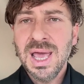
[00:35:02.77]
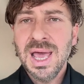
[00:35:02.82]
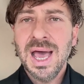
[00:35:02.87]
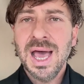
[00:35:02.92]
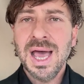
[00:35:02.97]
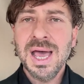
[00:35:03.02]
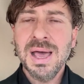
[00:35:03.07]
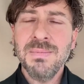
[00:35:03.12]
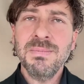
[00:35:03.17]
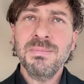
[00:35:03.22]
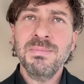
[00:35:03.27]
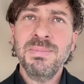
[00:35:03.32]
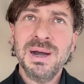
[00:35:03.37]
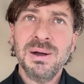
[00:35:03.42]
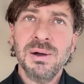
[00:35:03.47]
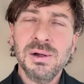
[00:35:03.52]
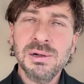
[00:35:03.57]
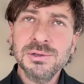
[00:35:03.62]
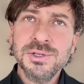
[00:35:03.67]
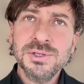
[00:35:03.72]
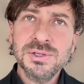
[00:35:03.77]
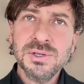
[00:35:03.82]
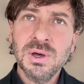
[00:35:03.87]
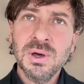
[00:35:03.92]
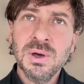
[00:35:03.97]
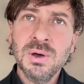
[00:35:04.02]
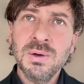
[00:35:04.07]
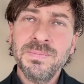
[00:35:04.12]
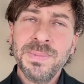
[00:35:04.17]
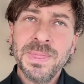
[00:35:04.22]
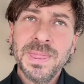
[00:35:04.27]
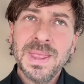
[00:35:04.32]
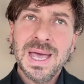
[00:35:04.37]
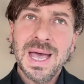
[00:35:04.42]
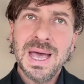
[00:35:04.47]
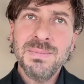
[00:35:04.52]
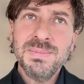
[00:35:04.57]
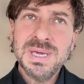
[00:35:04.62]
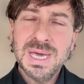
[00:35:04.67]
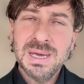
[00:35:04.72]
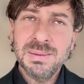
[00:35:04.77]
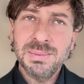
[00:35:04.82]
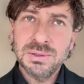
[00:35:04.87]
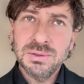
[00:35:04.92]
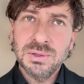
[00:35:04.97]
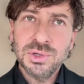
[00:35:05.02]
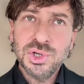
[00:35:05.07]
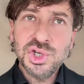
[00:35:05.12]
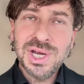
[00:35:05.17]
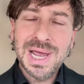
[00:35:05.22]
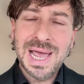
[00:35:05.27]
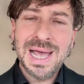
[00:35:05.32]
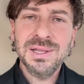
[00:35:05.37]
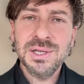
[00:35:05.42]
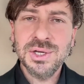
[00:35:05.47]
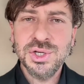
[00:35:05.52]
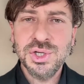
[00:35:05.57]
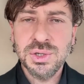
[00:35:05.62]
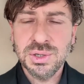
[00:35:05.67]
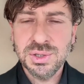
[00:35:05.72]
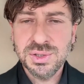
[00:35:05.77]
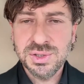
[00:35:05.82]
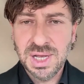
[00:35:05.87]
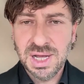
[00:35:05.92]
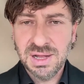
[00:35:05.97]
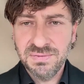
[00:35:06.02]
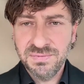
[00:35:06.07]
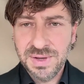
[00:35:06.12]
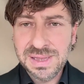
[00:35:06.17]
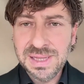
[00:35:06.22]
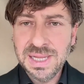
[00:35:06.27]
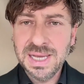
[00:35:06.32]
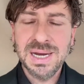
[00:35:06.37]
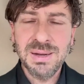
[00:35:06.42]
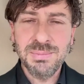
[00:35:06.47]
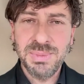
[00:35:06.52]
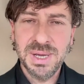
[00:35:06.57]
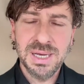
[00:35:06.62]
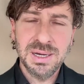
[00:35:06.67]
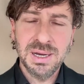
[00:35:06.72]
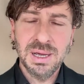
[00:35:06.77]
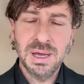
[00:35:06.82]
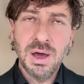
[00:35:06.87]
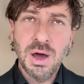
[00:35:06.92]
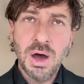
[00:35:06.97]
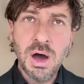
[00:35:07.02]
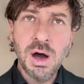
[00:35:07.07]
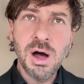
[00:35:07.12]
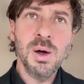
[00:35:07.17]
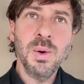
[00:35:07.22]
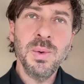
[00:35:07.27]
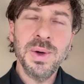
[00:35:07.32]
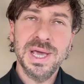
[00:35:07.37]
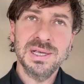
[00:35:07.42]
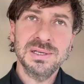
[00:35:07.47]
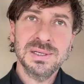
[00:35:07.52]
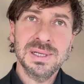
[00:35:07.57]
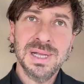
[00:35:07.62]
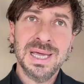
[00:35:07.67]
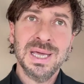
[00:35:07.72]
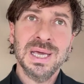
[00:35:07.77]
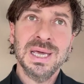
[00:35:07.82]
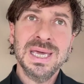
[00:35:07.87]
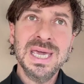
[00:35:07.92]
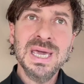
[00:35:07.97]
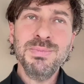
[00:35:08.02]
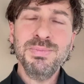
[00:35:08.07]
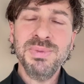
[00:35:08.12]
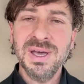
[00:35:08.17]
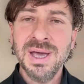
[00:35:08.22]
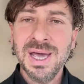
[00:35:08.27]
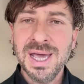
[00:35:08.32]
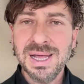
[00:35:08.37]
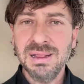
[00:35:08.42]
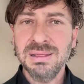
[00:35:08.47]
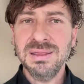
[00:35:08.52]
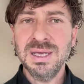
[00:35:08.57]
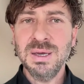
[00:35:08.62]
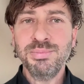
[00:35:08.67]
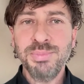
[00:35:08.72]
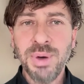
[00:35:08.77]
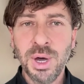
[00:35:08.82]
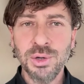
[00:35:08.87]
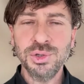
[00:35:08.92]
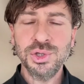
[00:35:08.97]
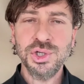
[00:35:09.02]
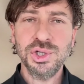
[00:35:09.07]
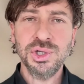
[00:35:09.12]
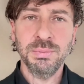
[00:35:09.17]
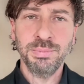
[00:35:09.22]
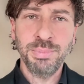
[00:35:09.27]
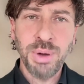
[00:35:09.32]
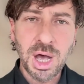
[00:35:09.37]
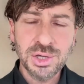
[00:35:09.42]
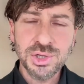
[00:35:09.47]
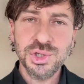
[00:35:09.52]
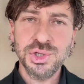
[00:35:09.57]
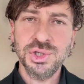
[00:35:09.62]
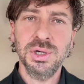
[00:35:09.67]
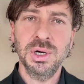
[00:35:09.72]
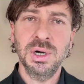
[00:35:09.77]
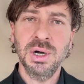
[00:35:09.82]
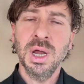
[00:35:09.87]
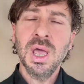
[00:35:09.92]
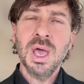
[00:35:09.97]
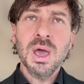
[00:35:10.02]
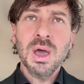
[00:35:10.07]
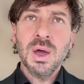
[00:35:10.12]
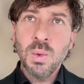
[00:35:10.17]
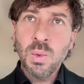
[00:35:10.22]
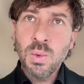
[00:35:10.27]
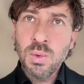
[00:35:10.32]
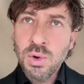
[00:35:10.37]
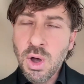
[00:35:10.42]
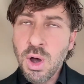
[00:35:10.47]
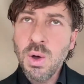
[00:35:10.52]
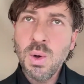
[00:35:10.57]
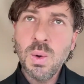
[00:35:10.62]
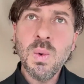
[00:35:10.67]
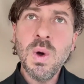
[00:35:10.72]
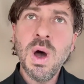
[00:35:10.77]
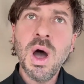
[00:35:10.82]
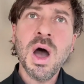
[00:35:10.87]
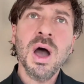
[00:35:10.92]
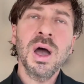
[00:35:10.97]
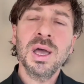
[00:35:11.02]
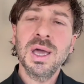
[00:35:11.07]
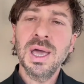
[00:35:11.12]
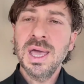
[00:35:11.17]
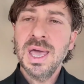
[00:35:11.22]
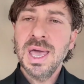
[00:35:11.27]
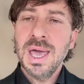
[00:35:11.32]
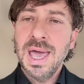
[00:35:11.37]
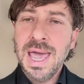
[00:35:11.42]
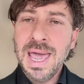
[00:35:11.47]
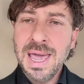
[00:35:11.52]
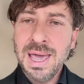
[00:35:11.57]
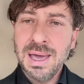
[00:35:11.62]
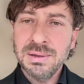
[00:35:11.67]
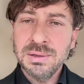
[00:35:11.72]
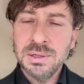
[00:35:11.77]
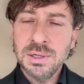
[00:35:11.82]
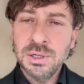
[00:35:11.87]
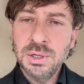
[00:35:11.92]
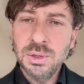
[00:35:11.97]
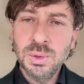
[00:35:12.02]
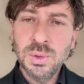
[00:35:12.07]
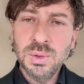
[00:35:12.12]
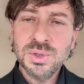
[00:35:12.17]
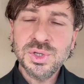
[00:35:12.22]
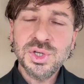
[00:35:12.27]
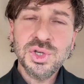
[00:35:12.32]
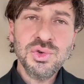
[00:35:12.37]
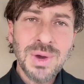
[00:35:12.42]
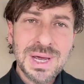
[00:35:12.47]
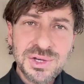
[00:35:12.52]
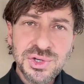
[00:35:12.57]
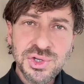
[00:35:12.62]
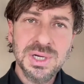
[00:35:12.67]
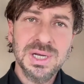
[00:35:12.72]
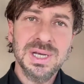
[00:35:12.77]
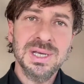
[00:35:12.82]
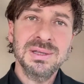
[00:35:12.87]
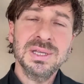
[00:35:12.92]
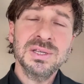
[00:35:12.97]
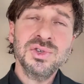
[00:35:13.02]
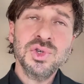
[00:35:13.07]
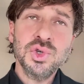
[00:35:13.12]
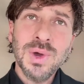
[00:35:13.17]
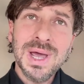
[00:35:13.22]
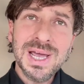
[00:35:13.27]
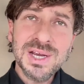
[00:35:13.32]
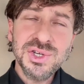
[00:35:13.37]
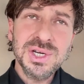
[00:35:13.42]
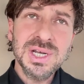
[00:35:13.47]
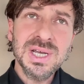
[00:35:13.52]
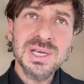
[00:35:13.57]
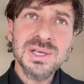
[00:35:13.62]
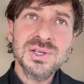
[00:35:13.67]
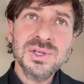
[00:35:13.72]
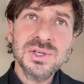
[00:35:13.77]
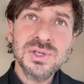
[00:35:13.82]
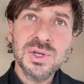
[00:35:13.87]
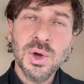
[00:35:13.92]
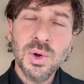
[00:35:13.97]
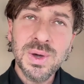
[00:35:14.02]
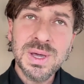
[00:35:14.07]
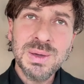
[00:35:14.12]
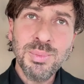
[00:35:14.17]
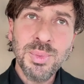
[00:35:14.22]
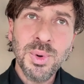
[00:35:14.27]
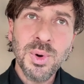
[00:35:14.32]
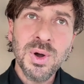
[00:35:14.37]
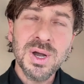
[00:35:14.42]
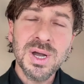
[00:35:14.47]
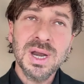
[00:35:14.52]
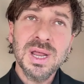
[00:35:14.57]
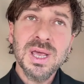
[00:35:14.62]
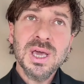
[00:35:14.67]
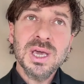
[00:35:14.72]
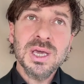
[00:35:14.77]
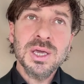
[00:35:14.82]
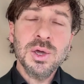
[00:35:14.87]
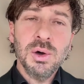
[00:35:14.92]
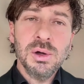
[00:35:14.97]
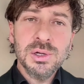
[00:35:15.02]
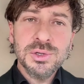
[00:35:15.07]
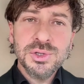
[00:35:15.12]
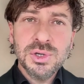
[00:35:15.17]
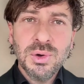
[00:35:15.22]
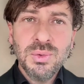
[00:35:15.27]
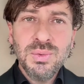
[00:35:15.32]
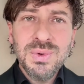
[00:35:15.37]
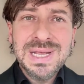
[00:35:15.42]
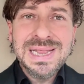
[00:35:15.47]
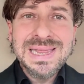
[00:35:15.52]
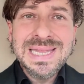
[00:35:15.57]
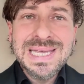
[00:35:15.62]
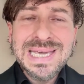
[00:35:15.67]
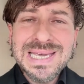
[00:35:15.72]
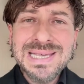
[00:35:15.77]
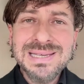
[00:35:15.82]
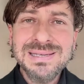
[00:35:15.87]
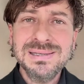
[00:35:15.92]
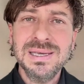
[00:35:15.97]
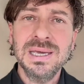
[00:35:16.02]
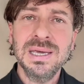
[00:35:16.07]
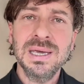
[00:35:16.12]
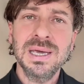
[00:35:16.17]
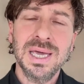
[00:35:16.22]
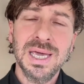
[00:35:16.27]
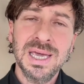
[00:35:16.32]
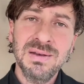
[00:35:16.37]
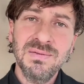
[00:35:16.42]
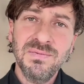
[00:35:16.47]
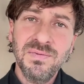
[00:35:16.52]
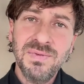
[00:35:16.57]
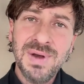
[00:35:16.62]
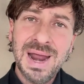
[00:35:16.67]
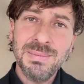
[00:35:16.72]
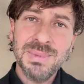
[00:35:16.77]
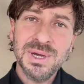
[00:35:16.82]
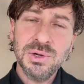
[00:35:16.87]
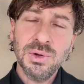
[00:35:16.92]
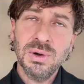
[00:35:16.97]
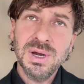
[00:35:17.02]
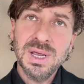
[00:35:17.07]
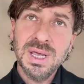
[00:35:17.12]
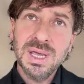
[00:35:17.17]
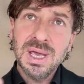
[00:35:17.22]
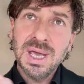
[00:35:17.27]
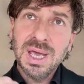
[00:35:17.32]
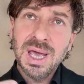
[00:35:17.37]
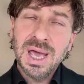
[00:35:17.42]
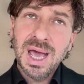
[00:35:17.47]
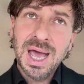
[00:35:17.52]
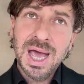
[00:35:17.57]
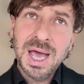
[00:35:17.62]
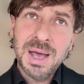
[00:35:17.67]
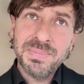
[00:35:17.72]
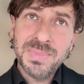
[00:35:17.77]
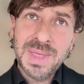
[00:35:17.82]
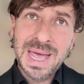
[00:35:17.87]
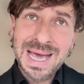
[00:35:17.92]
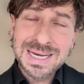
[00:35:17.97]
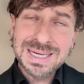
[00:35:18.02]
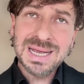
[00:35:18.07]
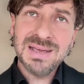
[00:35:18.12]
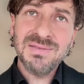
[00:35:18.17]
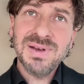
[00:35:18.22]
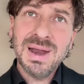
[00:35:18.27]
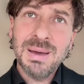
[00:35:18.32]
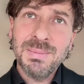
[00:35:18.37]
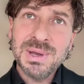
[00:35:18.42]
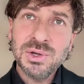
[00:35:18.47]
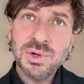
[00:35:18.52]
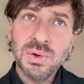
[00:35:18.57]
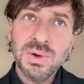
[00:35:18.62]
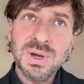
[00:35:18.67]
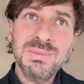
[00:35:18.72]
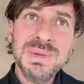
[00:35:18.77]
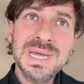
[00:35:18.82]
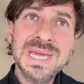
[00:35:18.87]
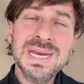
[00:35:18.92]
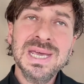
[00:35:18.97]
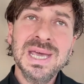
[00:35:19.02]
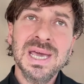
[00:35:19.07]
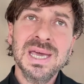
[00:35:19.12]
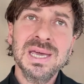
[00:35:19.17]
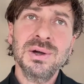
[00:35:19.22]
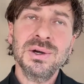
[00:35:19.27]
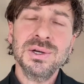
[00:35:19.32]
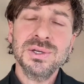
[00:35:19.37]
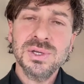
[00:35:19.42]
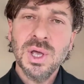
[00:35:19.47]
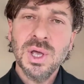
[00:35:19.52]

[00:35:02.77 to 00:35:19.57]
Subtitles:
but also be able to challenge yourself a little bit. Always, like, keep a healthy posture, go walk and do stretching. Stretching is so important. You're also releasing anti-inflammatory mediators